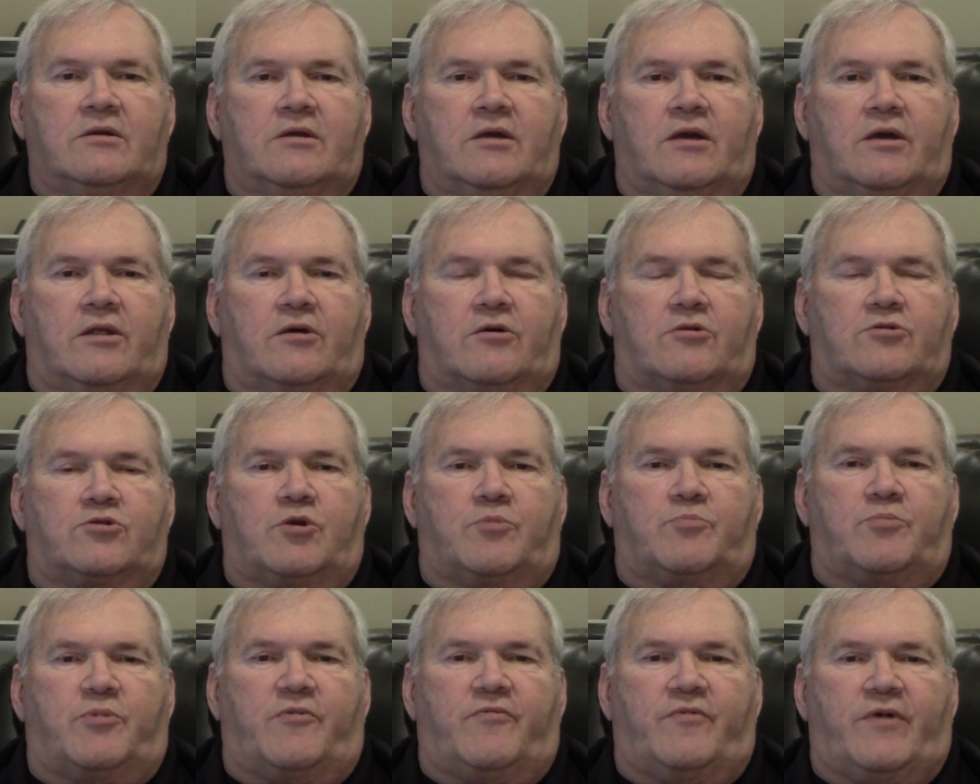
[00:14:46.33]
It
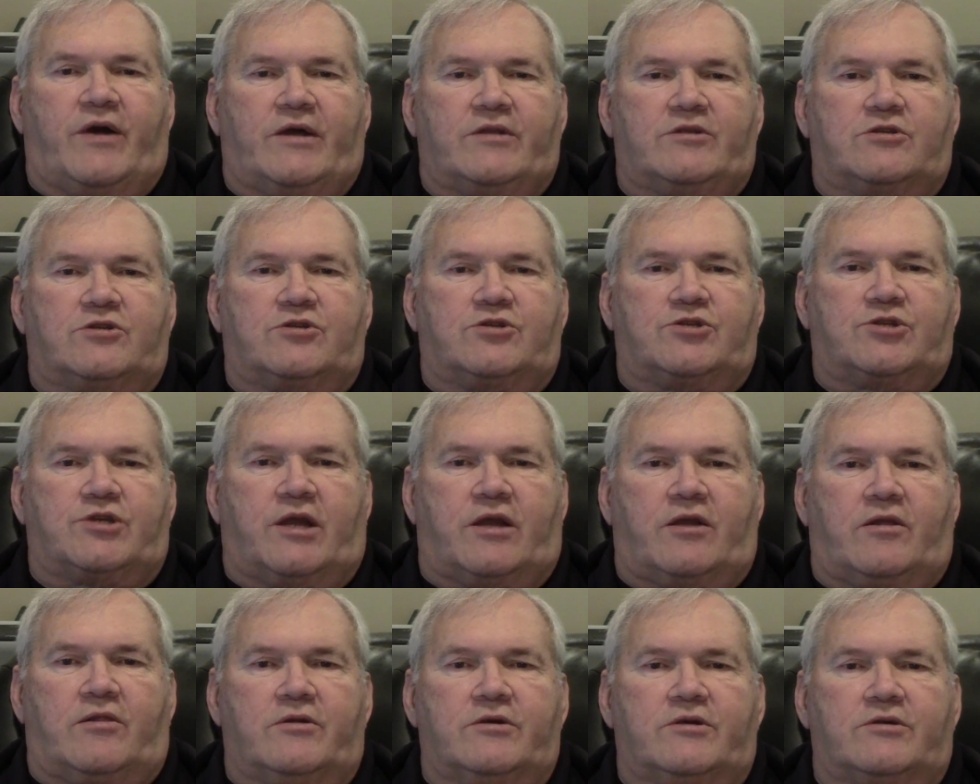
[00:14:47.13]
also provides
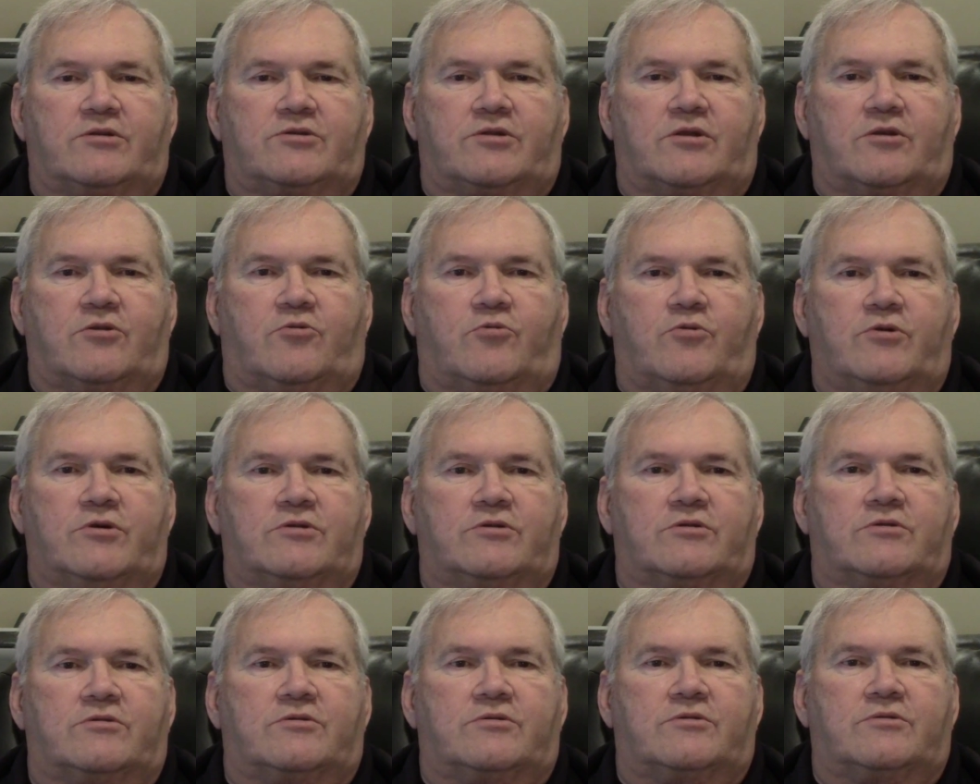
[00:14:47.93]
checklists and
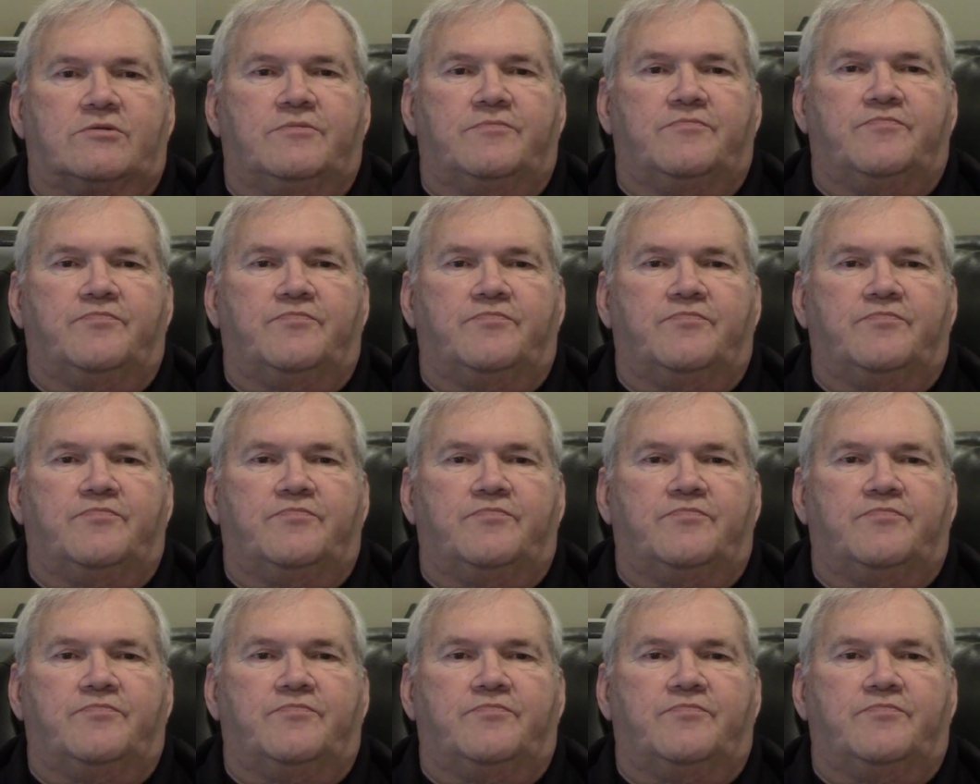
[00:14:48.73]
quizzes.